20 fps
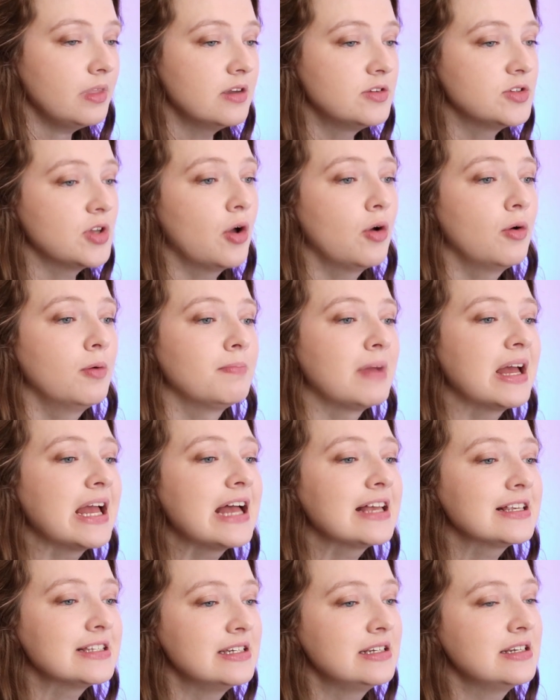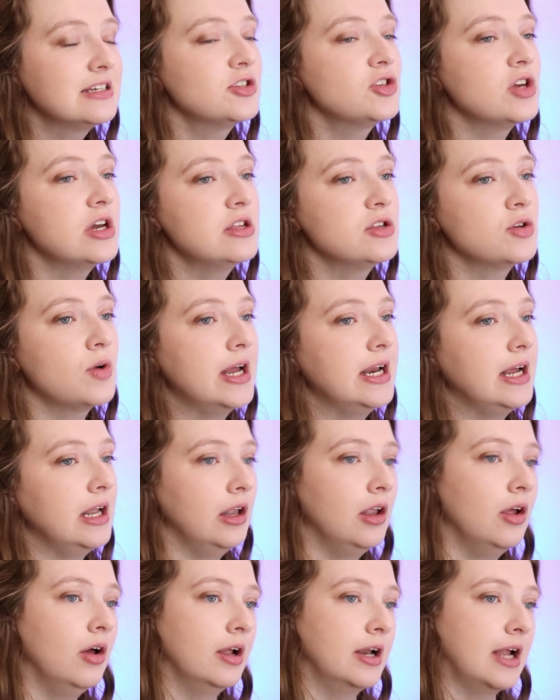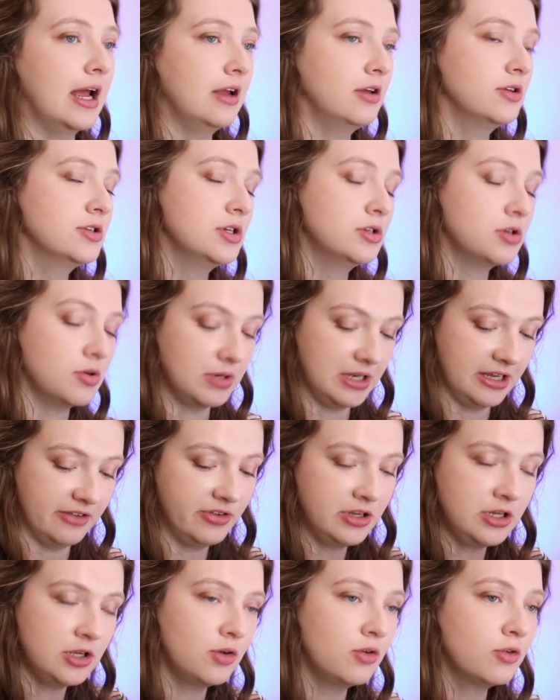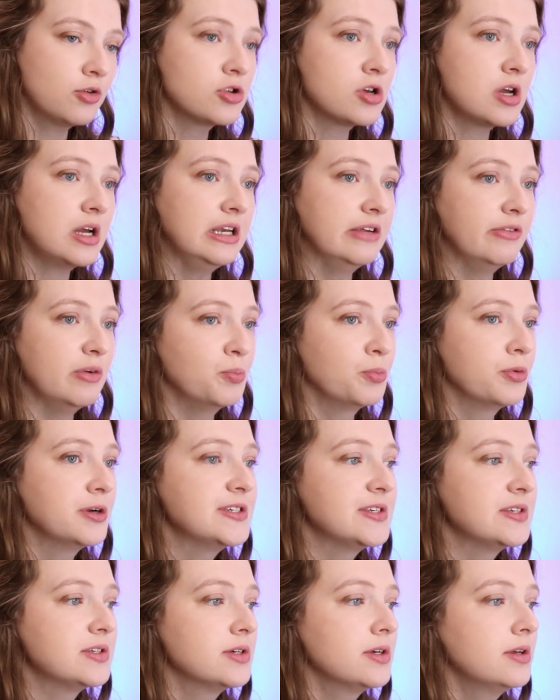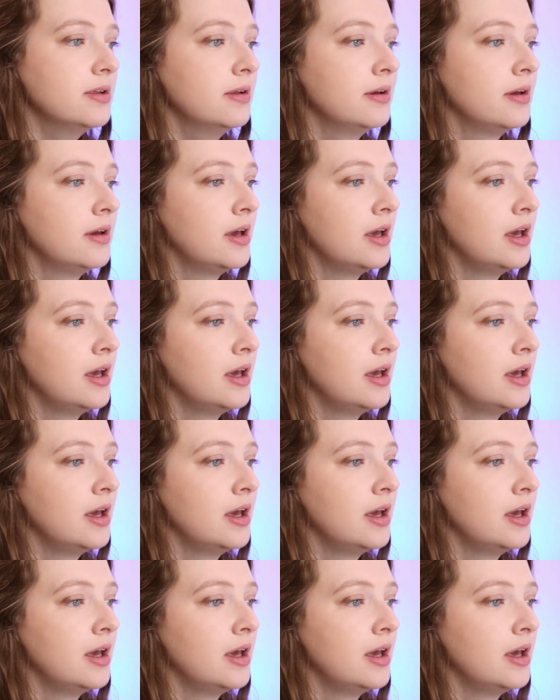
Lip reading: So my accent has changed quite a lot. I also don't live in Yorkshire, I live in Bristol.